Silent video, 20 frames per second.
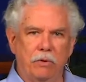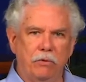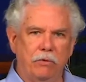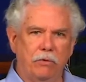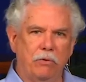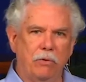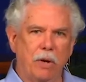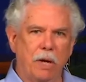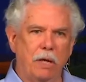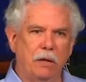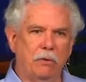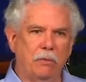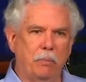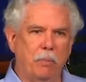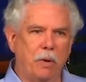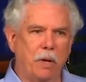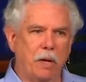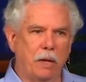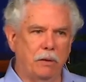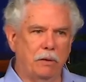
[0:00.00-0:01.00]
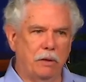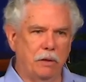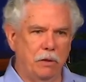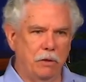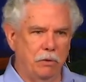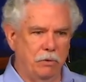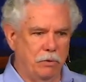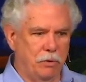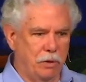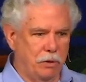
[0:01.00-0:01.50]
strength breath that
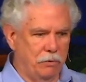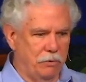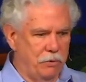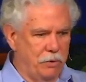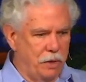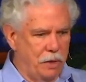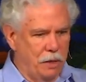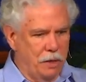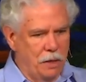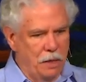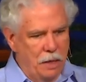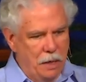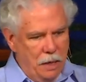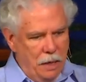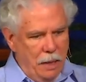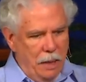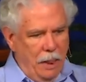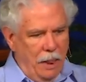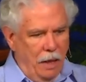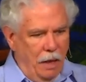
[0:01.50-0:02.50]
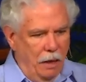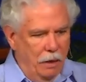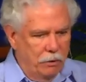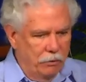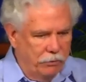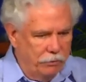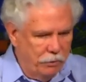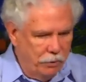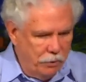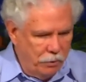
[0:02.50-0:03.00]
you just did.
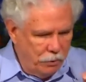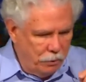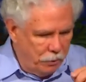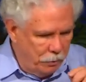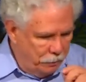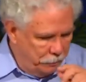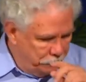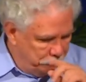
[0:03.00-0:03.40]
So,